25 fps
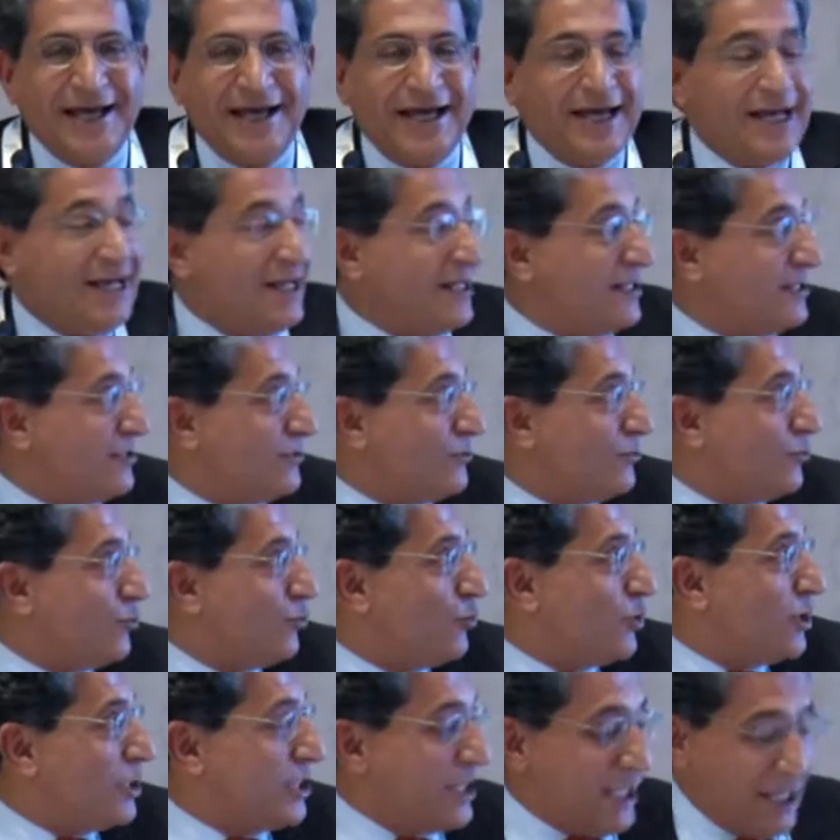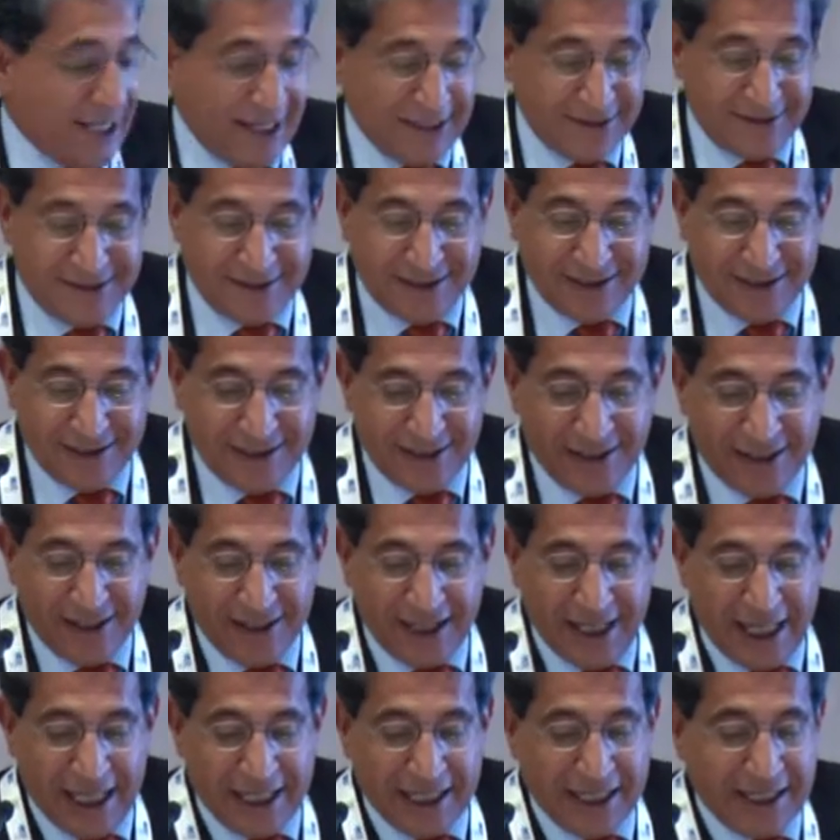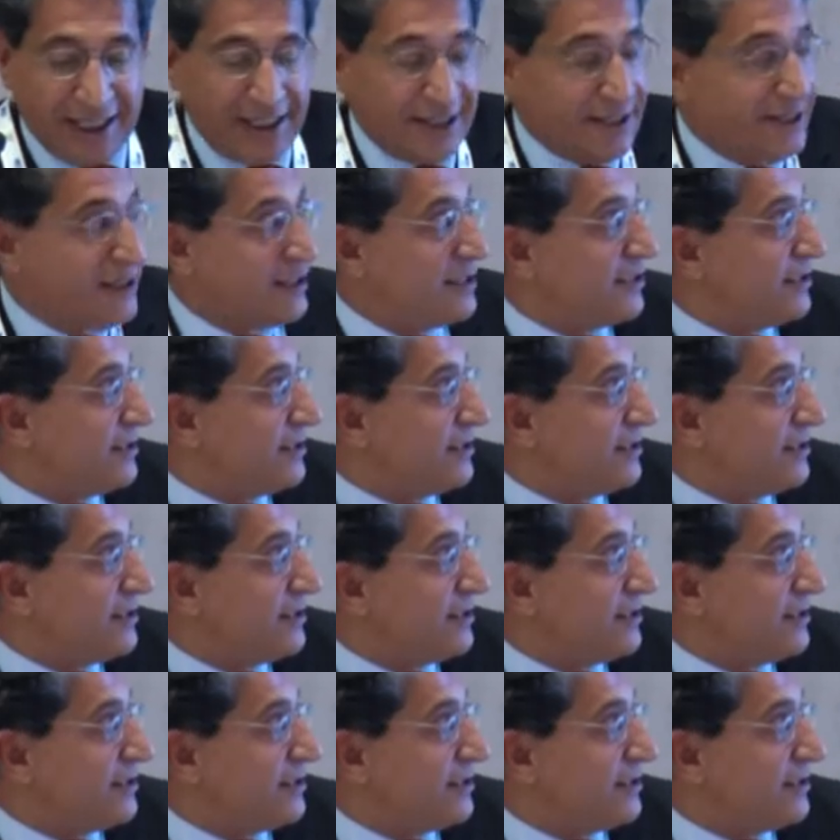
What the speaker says: And with that, I think